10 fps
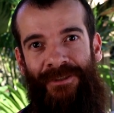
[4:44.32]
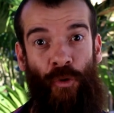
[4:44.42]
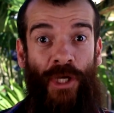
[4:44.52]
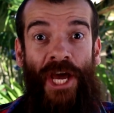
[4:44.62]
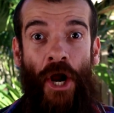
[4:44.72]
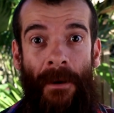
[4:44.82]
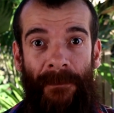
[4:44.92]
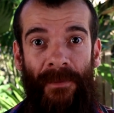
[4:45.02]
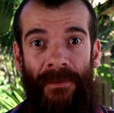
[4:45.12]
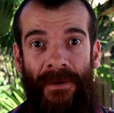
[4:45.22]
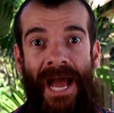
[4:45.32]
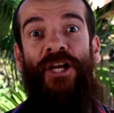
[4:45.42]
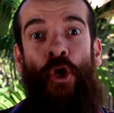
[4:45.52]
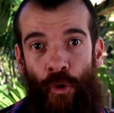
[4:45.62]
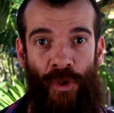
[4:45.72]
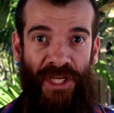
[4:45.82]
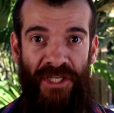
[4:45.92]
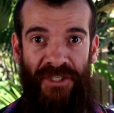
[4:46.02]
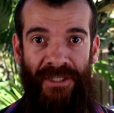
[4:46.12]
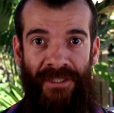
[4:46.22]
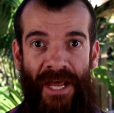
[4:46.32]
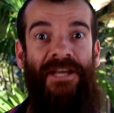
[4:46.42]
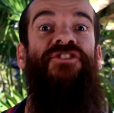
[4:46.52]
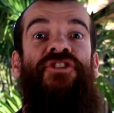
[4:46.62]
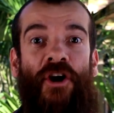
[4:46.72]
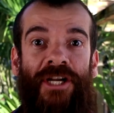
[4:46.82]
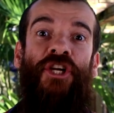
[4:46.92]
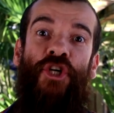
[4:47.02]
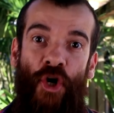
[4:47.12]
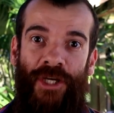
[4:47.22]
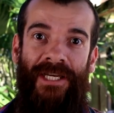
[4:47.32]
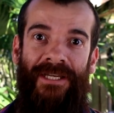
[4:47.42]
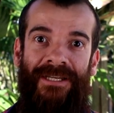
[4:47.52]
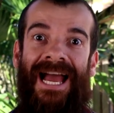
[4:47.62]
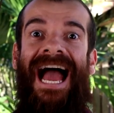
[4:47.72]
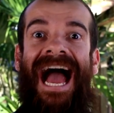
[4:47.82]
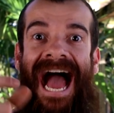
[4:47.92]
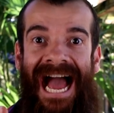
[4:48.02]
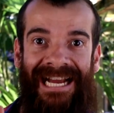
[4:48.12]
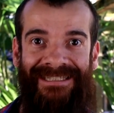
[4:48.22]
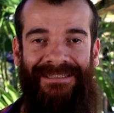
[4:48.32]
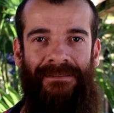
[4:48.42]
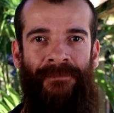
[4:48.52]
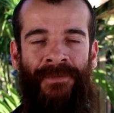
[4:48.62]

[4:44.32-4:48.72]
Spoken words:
To get up and go to the kitchen and start cooking. Act.